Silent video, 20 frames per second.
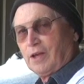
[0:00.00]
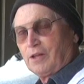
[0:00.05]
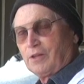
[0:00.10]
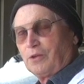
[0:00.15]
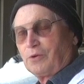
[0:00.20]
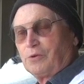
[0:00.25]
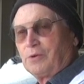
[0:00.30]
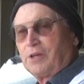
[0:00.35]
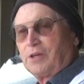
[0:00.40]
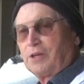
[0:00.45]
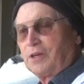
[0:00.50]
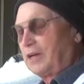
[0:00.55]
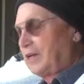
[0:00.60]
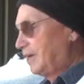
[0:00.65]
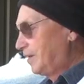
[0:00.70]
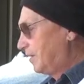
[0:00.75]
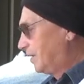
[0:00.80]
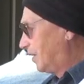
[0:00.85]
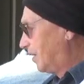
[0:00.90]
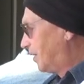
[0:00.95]
Hello,
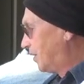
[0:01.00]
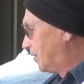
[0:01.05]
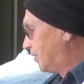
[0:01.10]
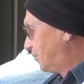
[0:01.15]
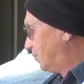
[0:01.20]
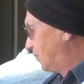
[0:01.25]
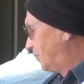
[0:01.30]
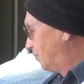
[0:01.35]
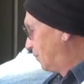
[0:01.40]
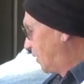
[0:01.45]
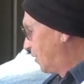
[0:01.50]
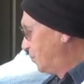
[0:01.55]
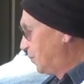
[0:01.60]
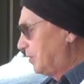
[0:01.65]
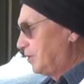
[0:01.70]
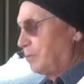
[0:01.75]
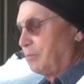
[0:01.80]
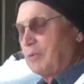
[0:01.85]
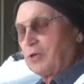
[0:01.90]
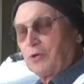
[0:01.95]
Internet. Uh, I'm
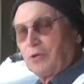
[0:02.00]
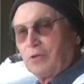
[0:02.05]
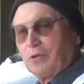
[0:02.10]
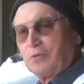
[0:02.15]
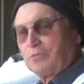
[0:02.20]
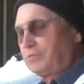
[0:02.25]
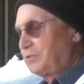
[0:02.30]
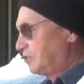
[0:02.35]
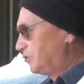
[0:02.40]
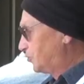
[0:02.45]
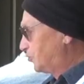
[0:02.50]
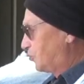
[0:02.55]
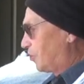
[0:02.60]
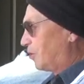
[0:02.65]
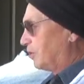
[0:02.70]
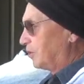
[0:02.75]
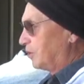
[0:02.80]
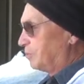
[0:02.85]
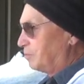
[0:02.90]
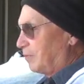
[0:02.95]
in the middle of
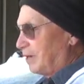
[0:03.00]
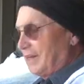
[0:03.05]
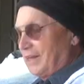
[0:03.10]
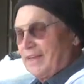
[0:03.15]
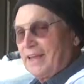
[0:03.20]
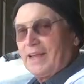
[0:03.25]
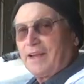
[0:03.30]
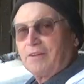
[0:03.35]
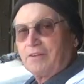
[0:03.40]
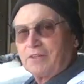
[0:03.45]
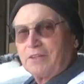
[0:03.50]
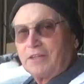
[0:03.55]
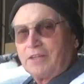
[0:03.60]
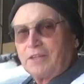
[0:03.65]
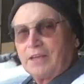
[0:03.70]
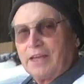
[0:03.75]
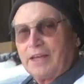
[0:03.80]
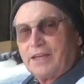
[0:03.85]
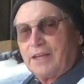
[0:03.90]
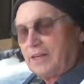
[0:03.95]
installing my
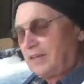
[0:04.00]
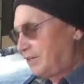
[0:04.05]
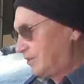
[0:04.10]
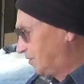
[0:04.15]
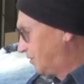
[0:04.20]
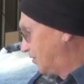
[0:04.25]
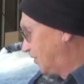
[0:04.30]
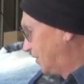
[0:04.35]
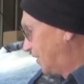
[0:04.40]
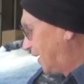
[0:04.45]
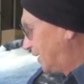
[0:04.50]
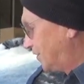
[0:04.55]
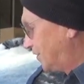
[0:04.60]
cowling and